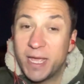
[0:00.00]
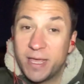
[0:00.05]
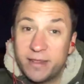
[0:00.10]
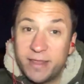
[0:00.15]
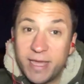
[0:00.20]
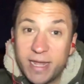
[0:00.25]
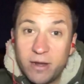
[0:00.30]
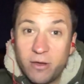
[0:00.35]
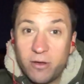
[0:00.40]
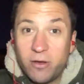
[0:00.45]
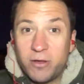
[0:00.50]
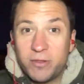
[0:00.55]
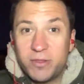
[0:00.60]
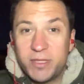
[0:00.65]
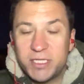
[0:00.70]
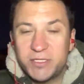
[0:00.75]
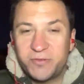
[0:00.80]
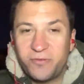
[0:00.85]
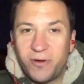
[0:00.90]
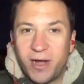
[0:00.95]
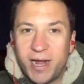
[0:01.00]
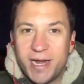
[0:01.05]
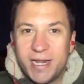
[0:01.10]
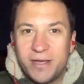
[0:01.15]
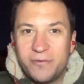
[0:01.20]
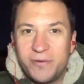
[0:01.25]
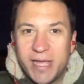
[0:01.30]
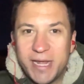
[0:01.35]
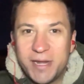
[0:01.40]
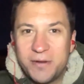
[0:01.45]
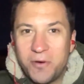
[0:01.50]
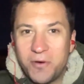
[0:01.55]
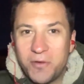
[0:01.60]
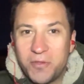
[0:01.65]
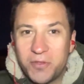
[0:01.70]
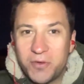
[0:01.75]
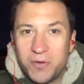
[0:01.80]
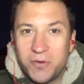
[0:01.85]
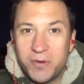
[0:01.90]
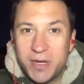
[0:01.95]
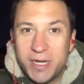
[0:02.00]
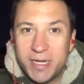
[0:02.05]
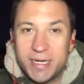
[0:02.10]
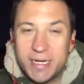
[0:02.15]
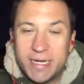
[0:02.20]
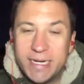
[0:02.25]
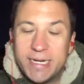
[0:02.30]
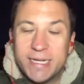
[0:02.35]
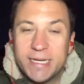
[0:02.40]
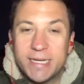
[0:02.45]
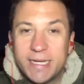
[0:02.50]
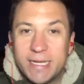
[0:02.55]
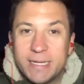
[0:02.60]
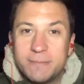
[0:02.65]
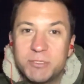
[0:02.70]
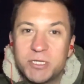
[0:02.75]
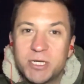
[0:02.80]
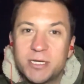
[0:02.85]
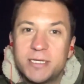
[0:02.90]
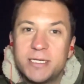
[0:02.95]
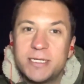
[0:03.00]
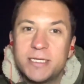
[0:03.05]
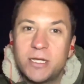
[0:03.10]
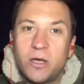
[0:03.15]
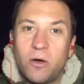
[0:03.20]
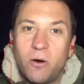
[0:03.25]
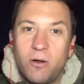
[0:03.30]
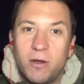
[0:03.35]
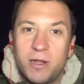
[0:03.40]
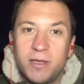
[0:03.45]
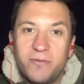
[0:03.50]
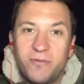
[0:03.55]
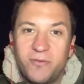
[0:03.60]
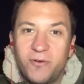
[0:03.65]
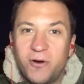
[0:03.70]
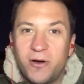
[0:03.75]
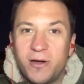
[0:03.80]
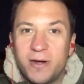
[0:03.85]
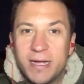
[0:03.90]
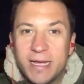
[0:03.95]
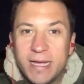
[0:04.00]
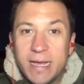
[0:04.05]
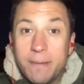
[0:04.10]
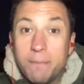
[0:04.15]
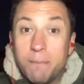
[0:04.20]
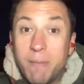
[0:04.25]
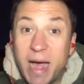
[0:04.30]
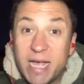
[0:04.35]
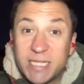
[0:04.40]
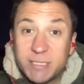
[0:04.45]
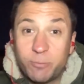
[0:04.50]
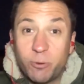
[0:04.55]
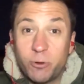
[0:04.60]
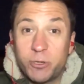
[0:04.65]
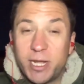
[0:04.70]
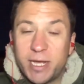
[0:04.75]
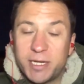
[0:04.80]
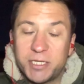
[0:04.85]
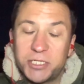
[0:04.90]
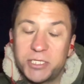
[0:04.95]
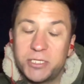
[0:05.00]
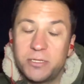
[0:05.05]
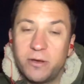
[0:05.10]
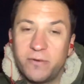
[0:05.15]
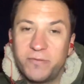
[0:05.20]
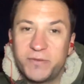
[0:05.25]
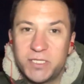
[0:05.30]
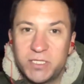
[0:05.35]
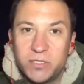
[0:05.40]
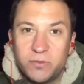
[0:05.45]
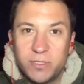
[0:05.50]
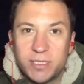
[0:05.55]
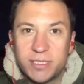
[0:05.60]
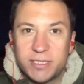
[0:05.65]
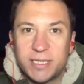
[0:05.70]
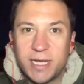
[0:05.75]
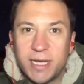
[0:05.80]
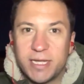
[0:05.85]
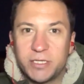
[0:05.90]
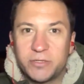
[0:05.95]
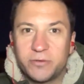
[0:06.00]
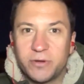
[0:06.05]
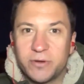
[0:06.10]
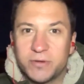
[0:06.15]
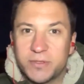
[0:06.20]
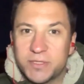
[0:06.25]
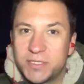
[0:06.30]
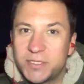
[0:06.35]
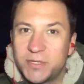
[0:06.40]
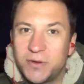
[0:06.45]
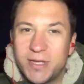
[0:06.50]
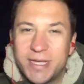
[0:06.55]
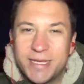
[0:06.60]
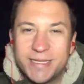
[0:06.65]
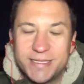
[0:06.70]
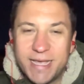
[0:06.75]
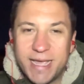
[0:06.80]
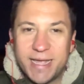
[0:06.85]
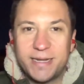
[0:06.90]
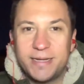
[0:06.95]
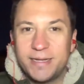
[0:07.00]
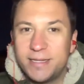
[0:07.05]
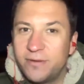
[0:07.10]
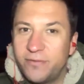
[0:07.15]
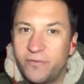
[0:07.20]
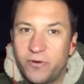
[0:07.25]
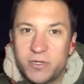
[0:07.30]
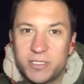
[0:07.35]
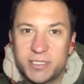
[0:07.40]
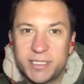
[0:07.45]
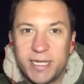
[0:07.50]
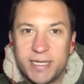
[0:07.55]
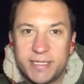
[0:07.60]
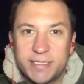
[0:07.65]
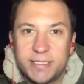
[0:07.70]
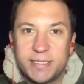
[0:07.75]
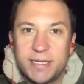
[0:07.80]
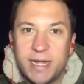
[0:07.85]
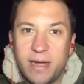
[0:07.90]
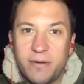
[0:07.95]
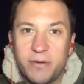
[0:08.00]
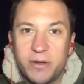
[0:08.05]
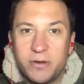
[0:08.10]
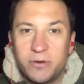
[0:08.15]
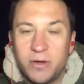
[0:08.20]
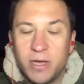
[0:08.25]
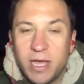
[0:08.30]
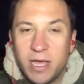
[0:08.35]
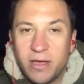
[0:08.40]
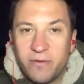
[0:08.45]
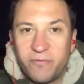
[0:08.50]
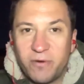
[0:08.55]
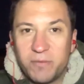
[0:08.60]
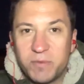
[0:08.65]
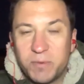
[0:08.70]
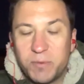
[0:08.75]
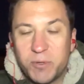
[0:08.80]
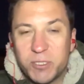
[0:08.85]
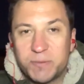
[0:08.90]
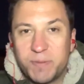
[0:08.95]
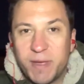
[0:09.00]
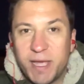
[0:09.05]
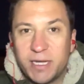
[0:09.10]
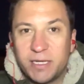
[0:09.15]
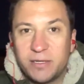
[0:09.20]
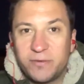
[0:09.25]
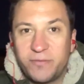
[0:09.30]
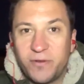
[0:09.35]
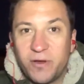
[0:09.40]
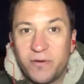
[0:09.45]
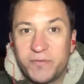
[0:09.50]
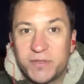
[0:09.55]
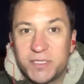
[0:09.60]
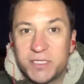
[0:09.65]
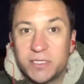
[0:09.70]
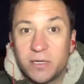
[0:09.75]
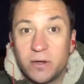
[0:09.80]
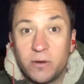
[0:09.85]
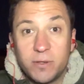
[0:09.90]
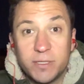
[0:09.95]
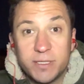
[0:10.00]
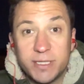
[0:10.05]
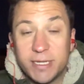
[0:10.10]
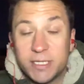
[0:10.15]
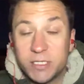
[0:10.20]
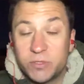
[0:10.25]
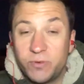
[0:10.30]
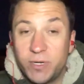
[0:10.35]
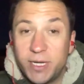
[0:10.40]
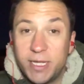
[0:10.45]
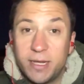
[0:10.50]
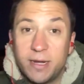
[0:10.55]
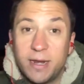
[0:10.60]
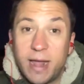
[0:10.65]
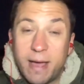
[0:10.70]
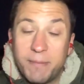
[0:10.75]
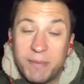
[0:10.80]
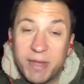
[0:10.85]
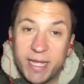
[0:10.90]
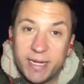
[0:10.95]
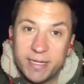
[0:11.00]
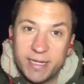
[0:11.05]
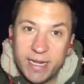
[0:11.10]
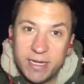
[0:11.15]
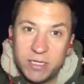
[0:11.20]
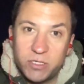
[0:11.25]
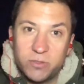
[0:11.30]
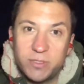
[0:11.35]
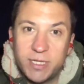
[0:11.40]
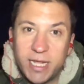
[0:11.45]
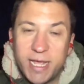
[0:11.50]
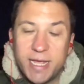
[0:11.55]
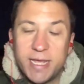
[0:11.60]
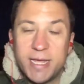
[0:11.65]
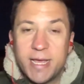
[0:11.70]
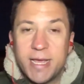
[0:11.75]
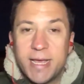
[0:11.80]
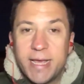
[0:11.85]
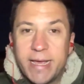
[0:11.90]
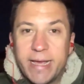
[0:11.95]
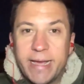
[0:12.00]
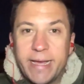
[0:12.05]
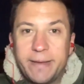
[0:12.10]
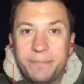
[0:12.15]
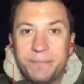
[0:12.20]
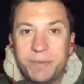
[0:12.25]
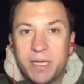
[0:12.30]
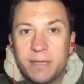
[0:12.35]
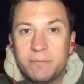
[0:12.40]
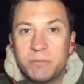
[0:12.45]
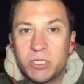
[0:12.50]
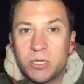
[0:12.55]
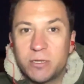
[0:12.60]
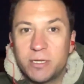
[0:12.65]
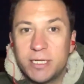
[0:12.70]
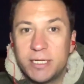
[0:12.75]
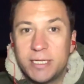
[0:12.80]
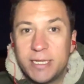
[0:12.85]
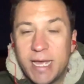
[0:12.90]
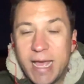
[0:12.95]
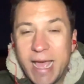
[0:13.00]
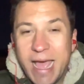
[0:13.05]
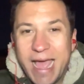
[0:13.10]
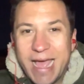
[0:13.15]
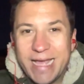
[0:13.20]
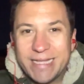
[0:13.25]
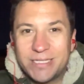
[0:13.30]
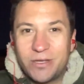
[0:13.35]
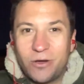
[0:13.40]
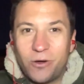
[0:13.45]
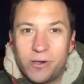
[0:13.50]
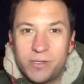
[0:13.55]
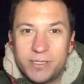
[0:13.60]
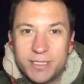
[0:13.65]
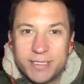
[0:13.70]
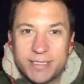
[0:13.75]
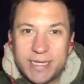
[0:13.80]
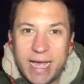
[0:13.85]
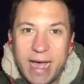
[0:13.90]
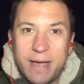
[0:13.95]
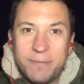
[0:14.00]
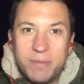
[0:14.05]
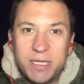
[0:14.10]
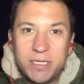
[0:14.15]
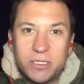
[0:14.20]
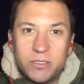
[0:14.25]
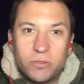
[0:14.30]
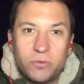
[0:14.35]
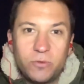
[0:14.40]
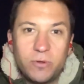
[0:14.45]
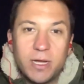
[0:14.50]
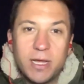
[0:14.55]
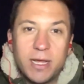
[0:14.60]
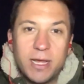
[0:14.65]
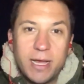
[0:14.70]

Then this Friday we had North Korean leader Jong Un calling for mass production of suicide drones. So exactly the worst case scenario from the perspective of Seoul. That is really alarming. And then today Jong Un has called its army to